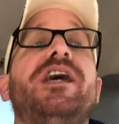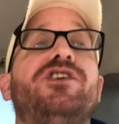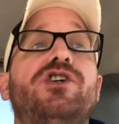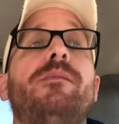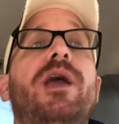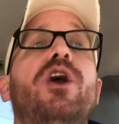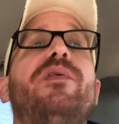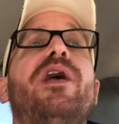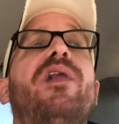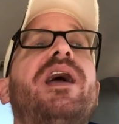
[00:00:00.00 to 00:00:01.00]
We were seeing some
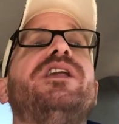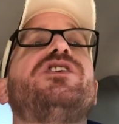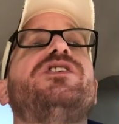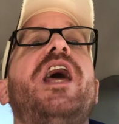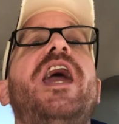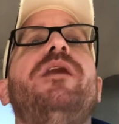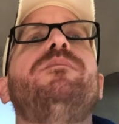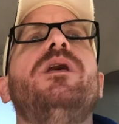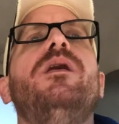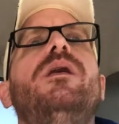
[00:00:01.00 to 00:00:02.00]
here and there, like I just
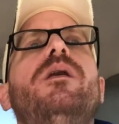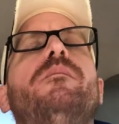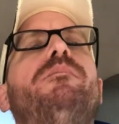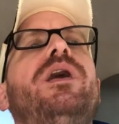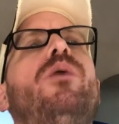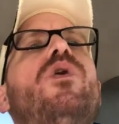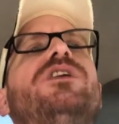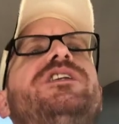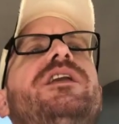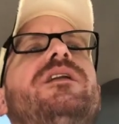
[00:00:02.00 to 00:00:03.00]
named, but
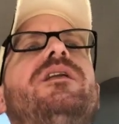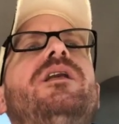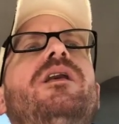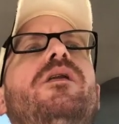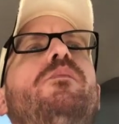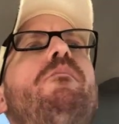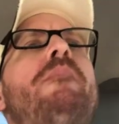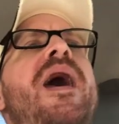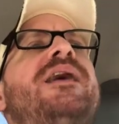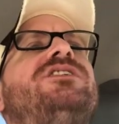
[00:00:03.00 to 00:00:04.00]
it wasn't
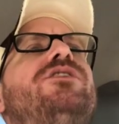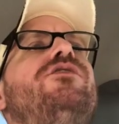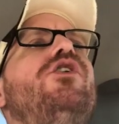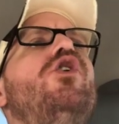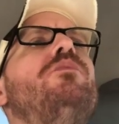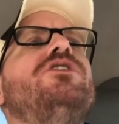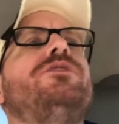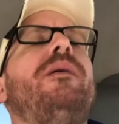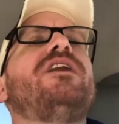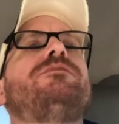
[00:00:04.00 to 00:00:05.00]
massive,
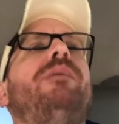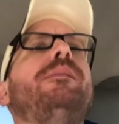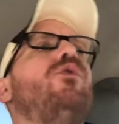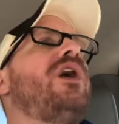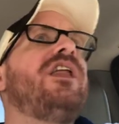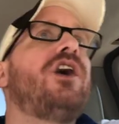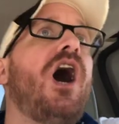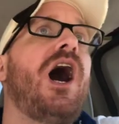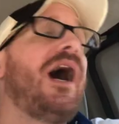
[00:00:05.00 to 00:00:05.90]
numerous amounts of people getting